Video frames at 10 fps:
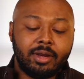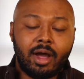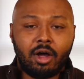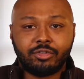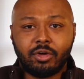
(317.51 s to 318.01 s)
and
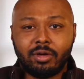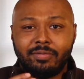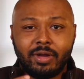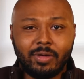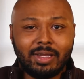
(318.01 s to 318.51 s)
also a
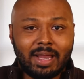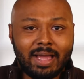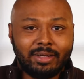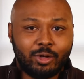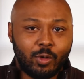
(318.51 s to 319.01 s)
very
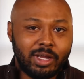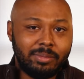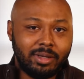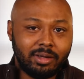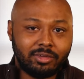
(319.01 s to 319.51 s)
light
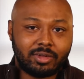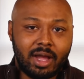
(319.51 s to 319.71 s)
creaminess,